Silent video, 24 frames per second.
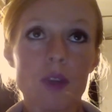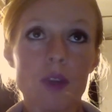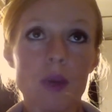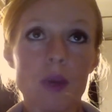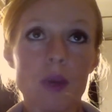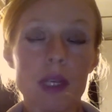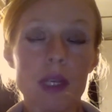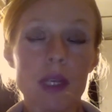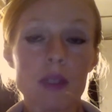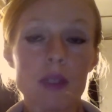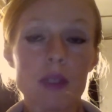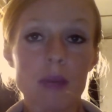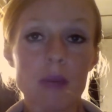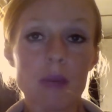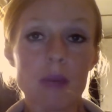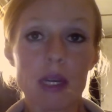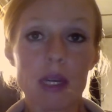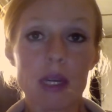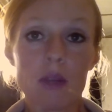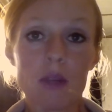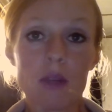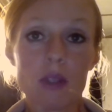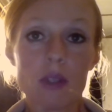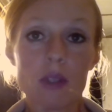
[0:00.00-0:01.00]
going into my
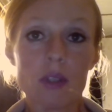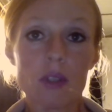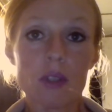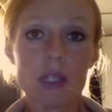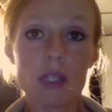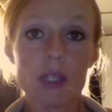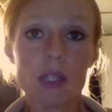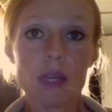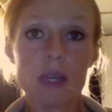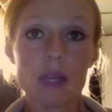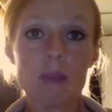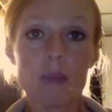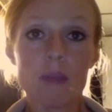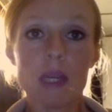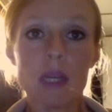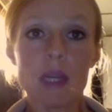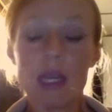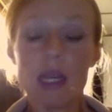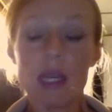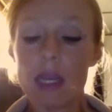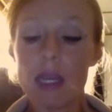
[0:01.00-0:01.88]
house all the time